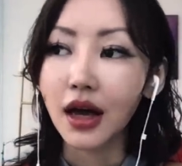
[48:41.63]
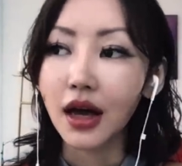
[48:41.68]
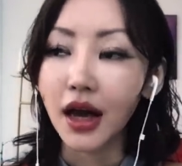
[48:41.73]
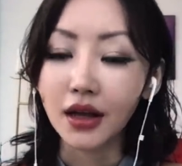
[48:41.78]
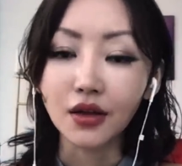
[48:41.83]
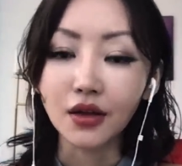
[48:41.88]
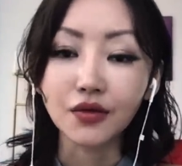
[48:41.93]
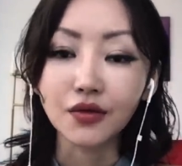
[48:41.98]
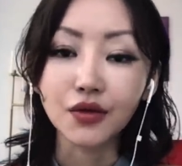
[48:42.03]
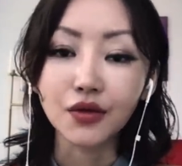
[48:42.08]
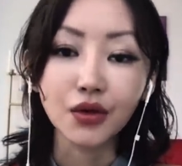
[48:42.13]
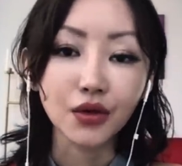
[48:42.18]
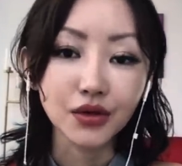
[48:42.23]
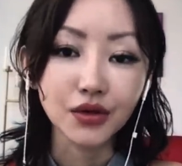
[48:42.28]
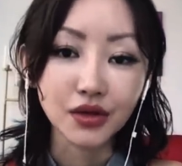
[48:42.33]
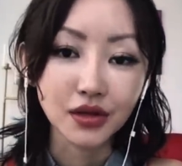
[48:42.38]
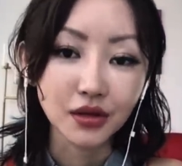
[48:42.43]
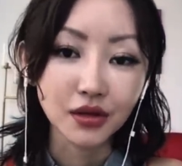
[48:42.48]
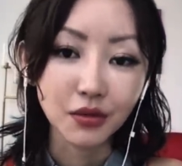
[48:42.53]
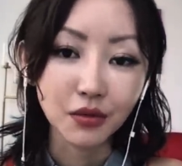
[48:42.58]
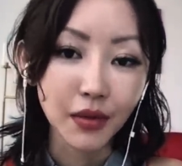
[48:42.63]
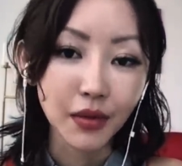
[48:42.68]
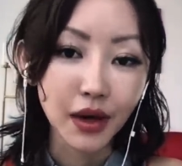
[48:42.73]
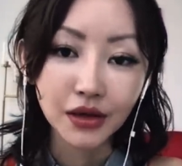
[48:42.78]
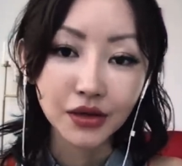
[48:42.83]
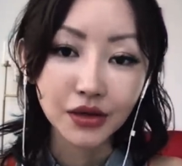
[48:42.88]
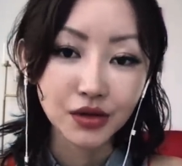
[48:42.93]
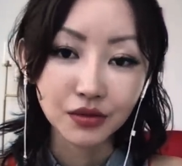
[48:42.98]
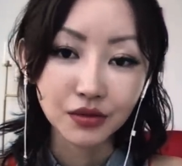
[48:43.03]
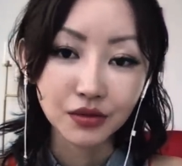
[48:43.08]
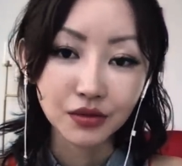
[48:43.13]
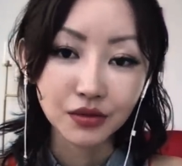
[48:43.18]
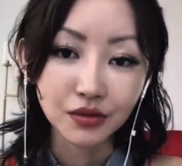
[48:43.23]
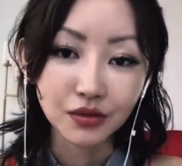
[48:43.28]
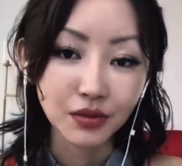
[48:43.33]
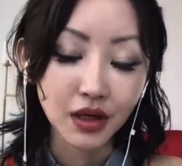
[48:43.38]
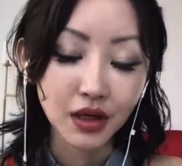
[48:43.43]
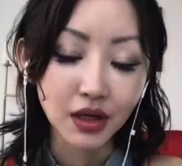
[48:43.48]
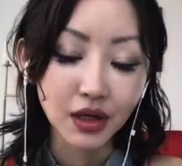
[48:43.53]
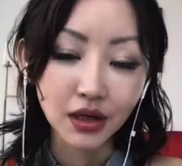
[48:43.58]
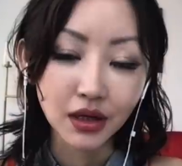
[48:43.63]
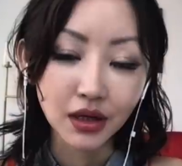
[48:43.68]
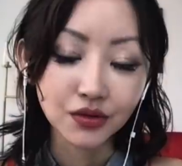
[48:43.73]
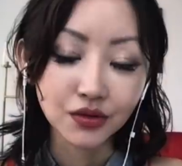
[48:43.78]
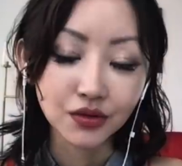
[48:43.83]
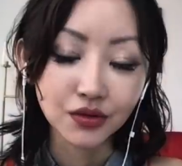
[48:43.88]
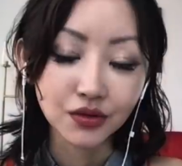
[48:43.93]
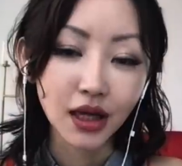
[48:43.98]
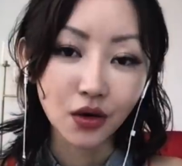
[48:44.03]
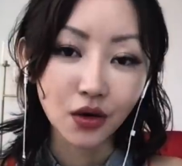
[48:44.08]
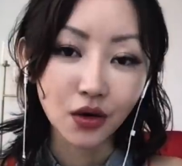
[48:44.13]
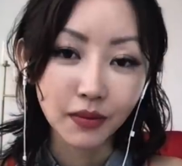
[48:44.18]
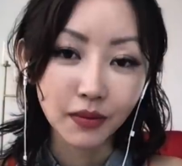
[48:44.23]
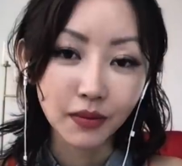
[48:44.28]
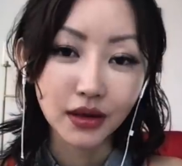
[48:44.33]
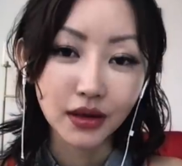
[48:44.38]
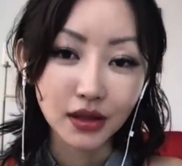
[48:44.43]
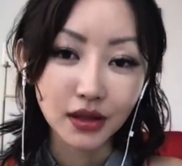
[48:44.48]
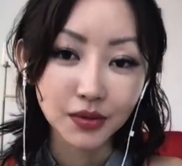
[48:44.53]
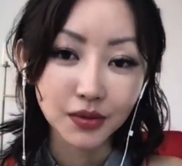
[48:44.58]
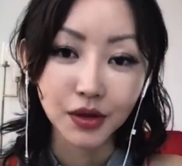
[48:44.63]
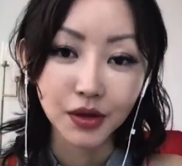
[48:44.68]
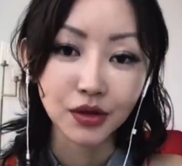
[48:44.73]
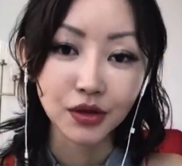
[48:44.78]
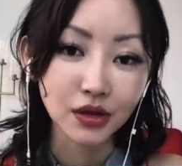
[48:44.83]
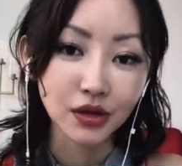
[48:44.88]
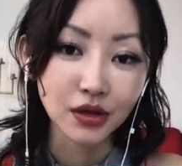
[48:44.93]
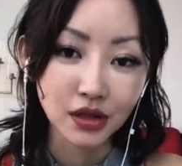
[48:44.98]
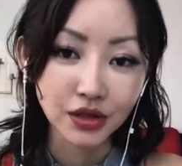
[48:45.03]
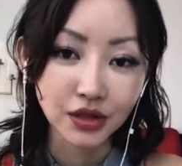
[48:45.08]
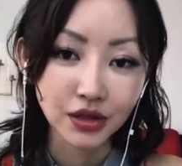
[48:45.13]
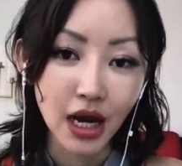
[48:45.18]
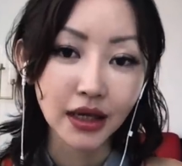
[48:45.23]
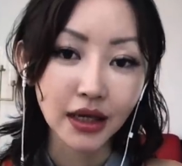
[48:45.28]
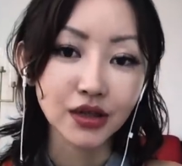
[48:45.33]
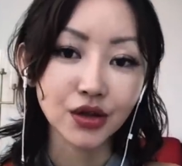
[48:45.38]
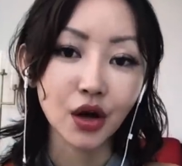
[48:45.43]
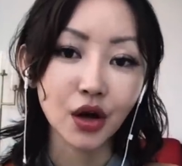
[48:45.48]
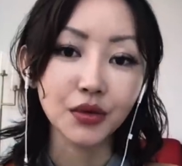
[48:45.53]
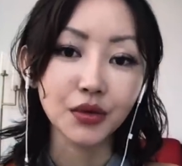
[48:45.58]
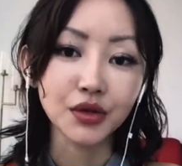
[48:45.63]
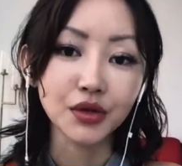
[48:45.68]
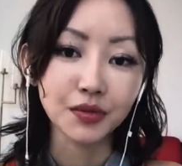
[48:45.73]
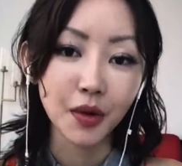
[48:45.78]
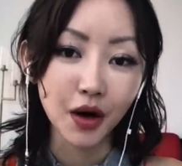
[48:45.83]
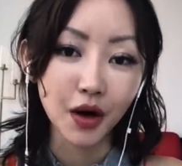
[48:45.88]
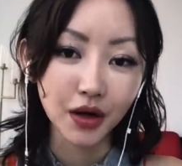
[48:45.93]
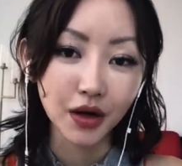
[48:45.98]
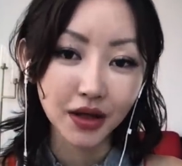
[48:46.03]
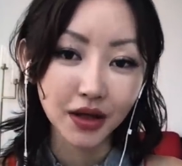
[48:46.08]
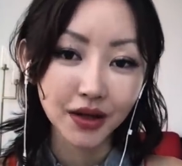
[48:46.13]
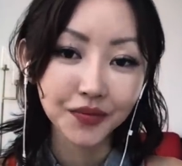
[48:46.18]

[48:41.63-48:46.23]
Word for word: And of course, the mainstream media do not talk about this because this Chinese Communist Party,